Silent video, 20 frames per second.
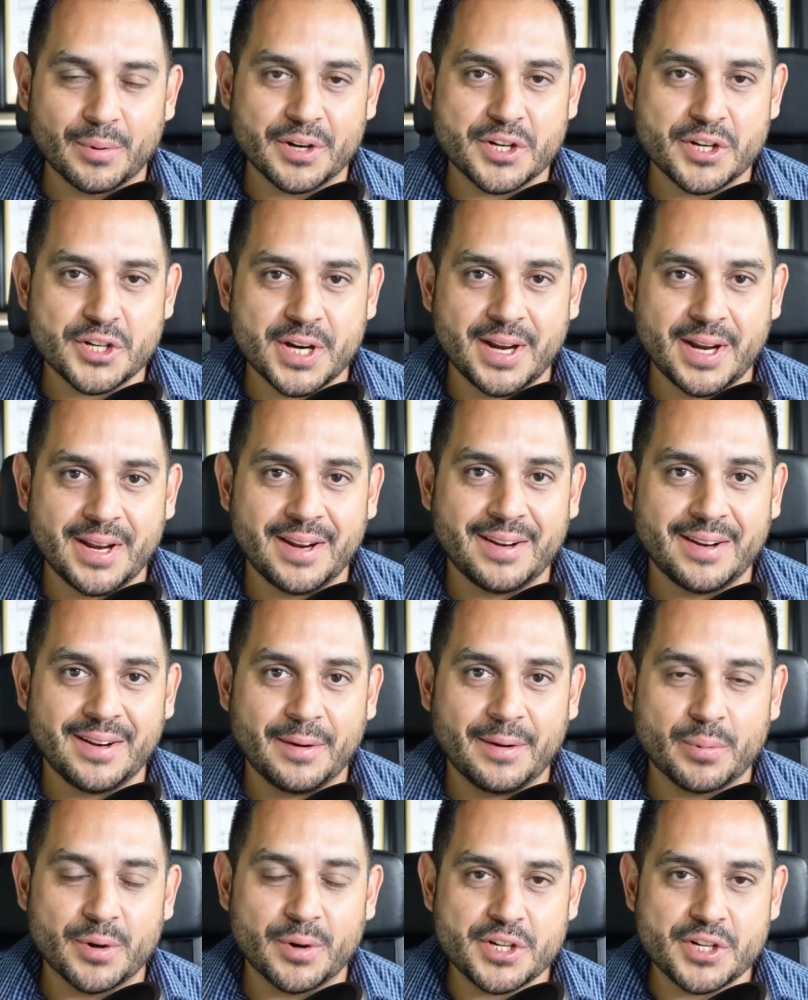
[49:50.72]
Appreciate it.
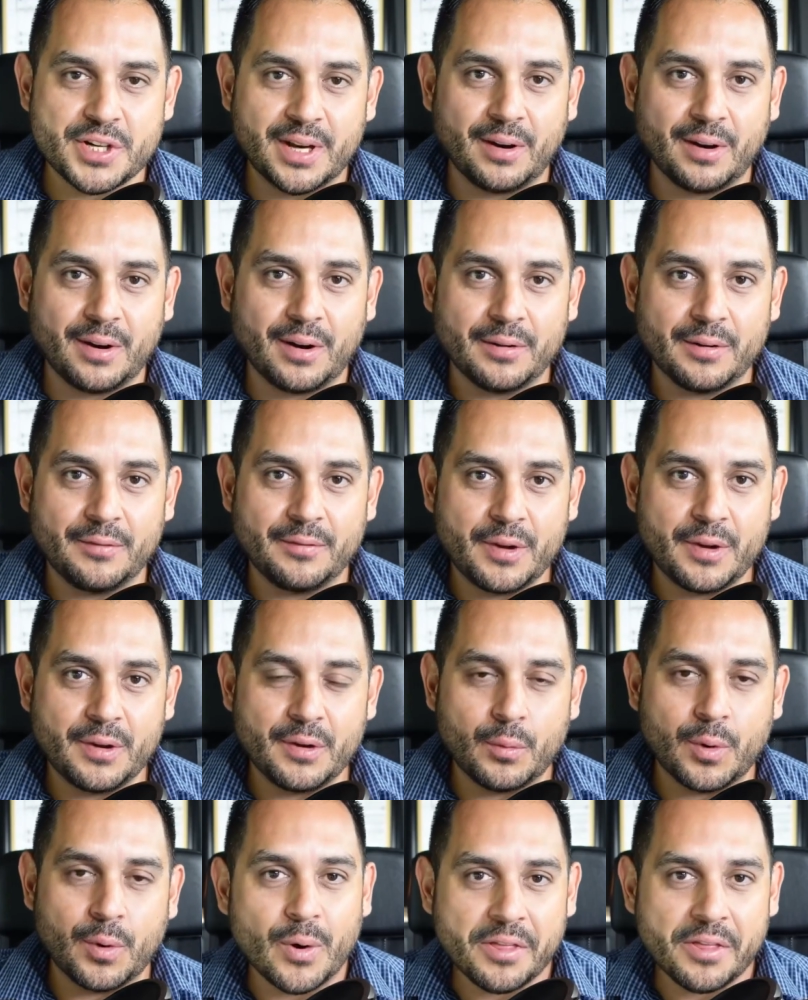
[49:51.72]
Appreciate all of
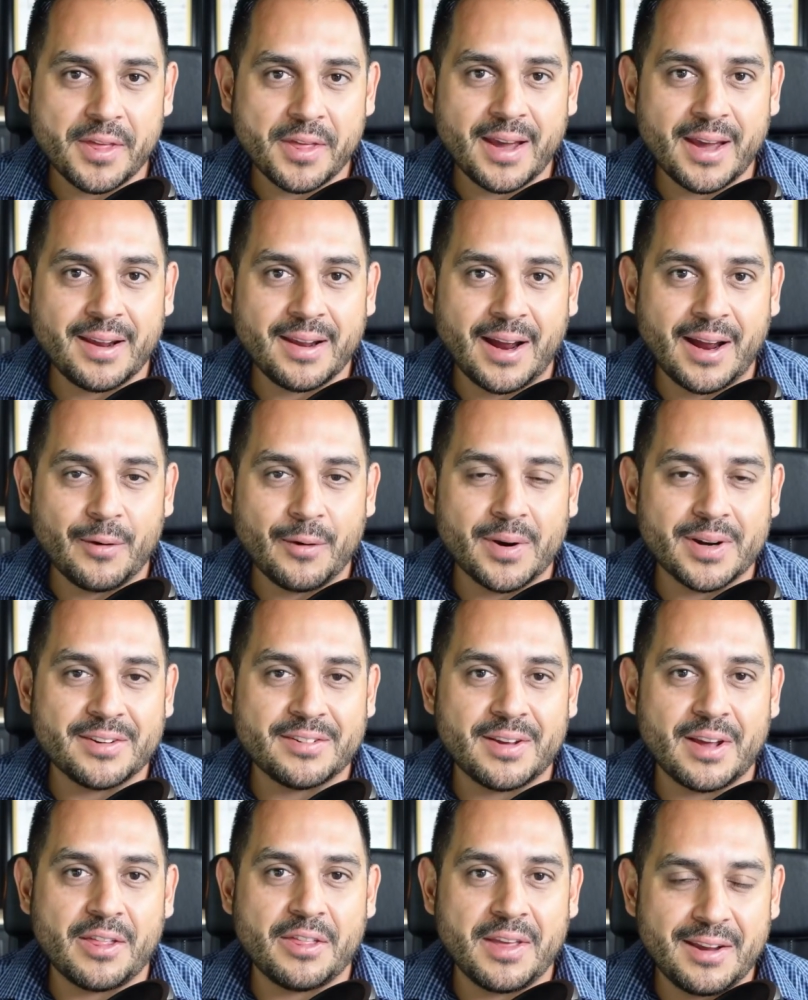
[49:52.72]
you. With that, I want to
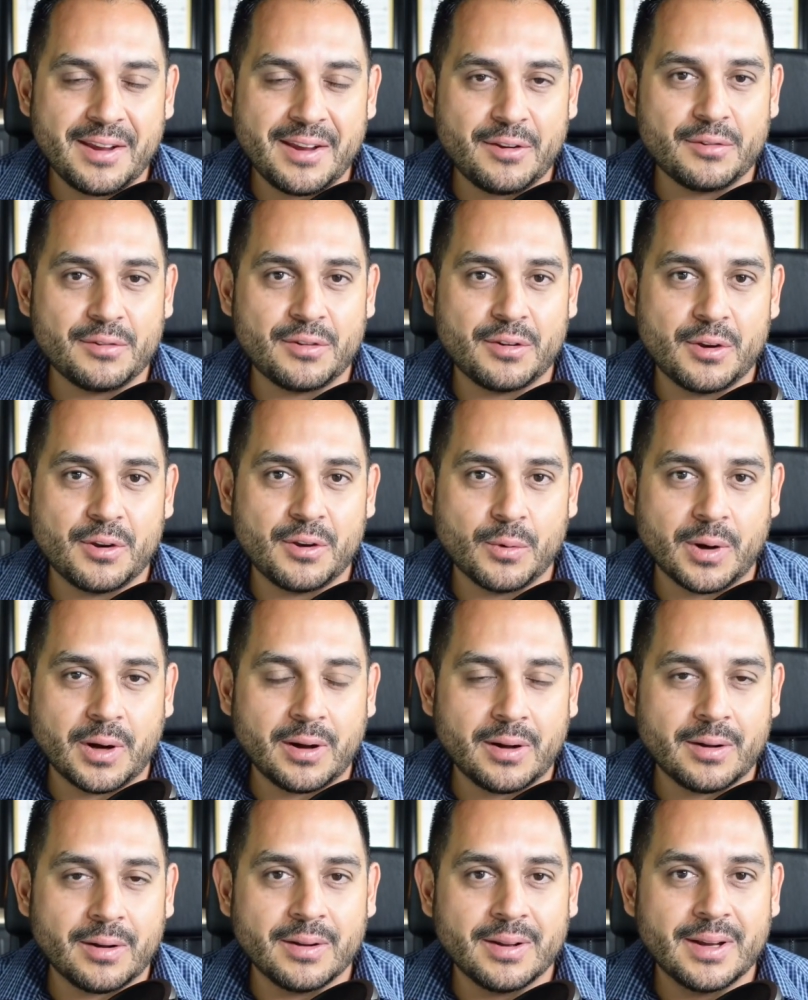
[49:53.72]
say thank you to you
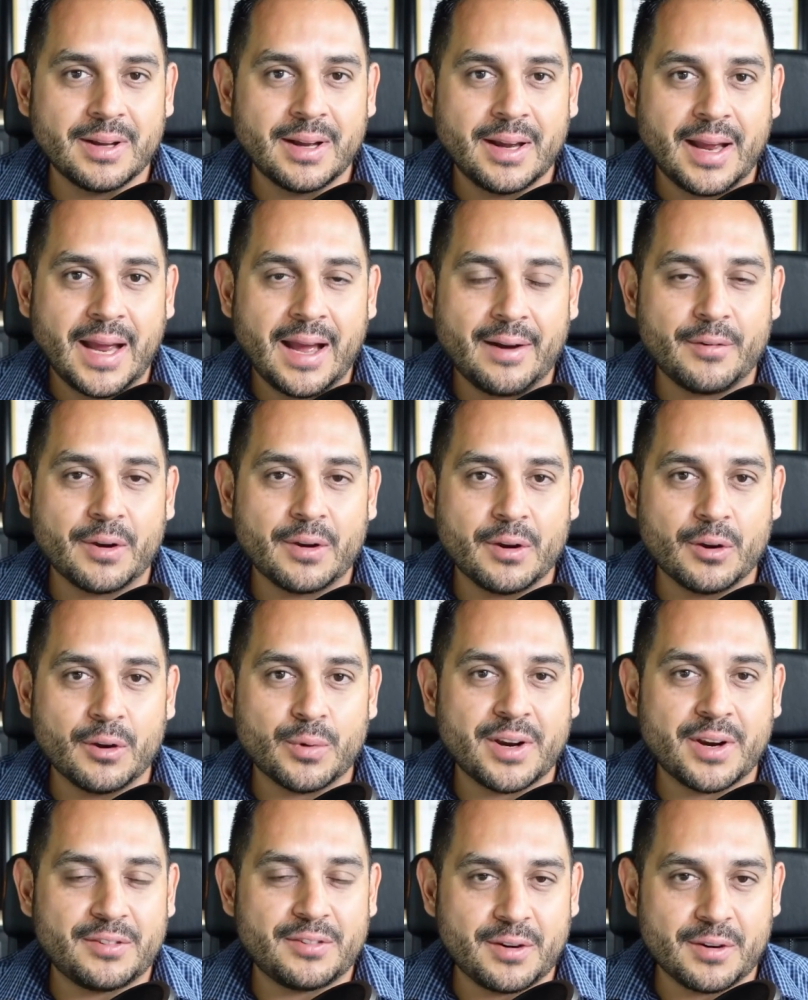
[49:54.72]
all. Have a good
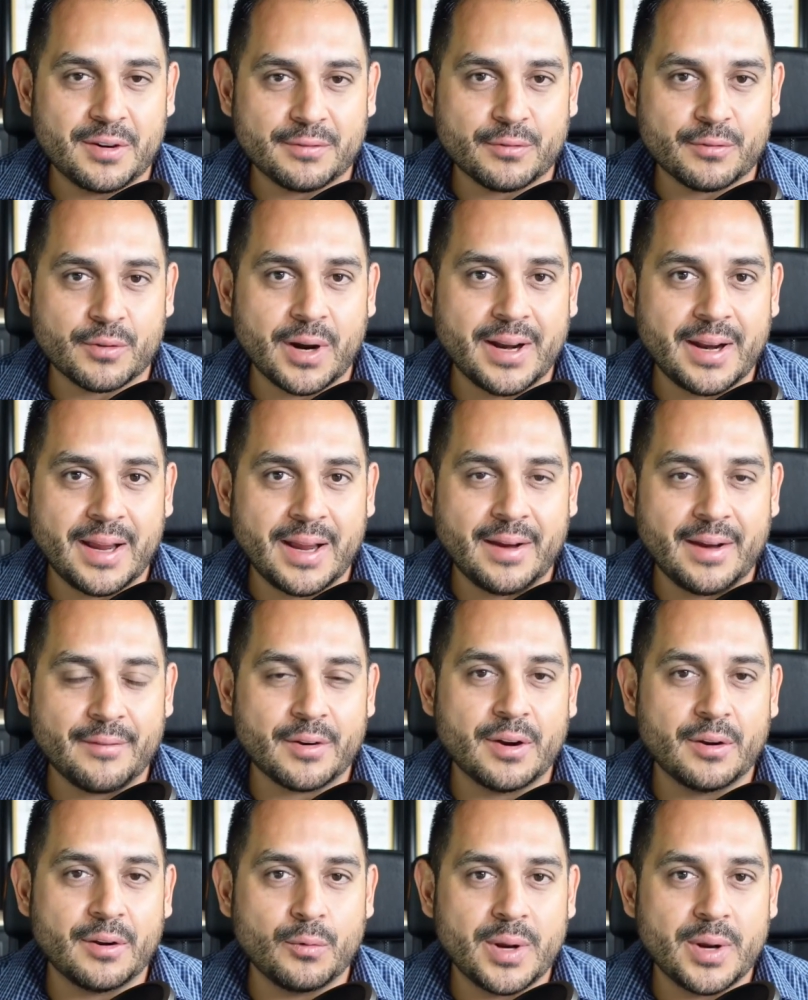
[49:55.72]
rest of your Friday. Have a
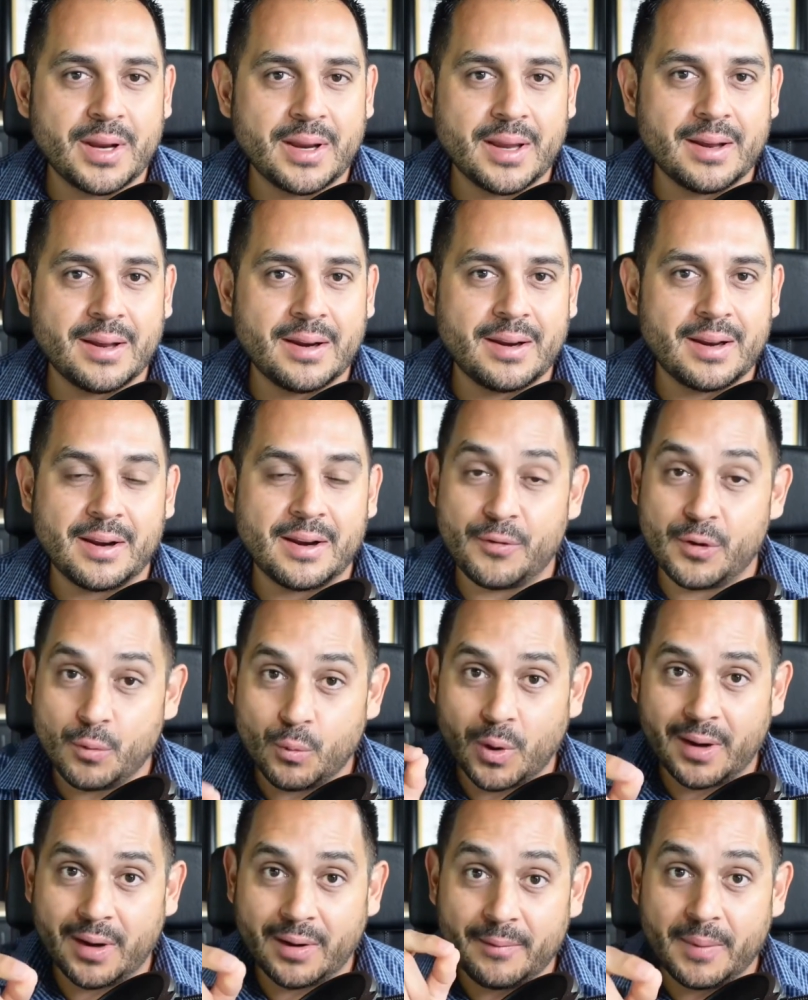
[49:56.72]
good weekend. And if you
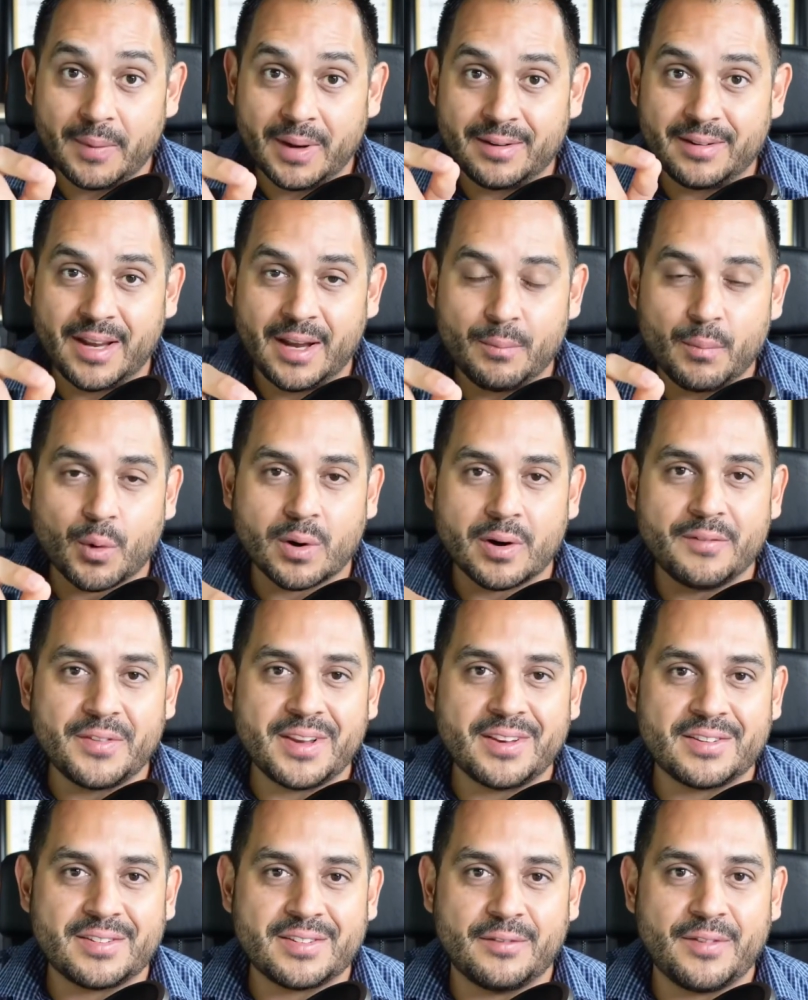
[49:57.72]
want to attend more of
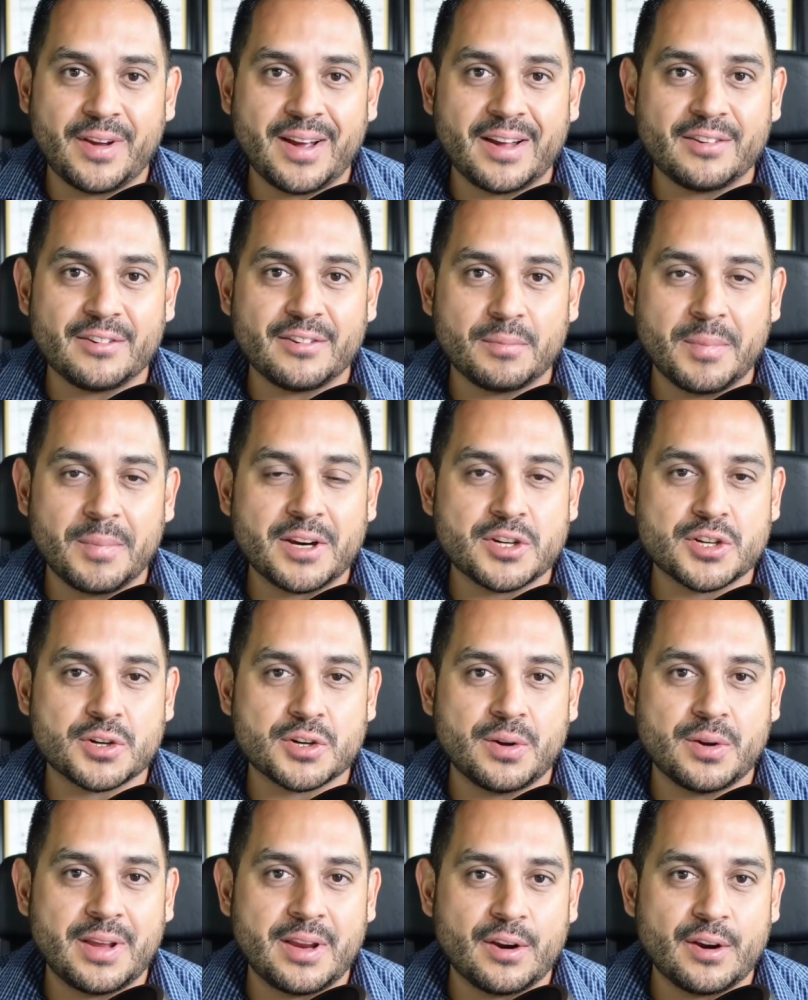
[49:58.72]
these events, make
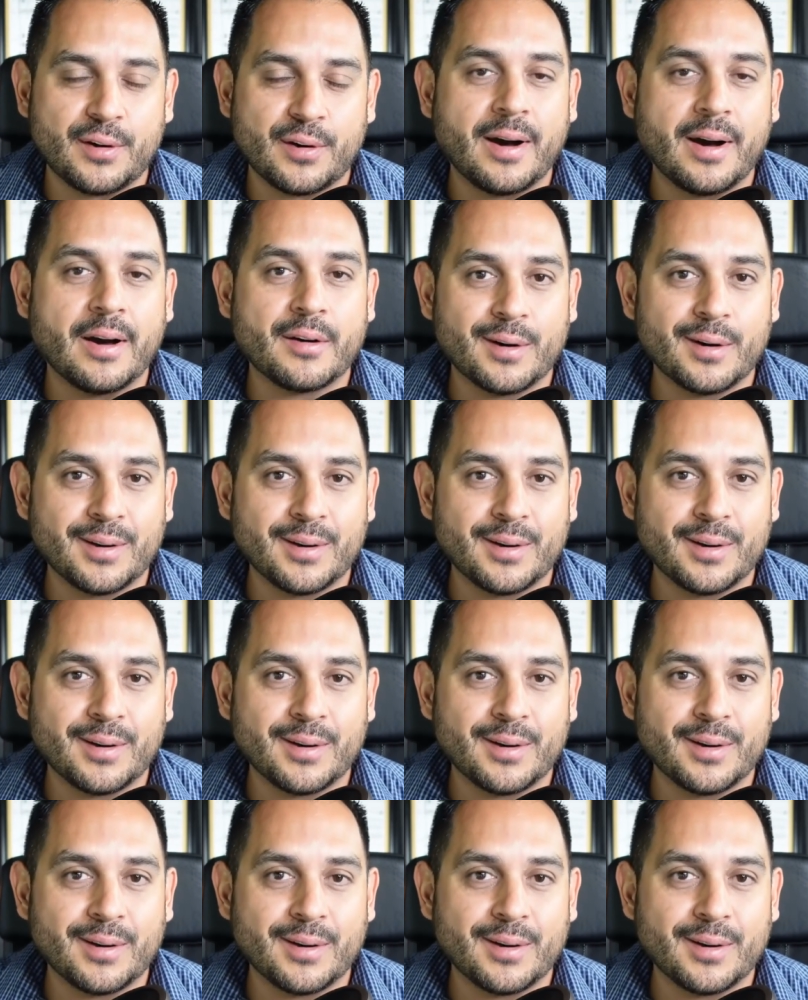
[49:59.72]
sure that you're on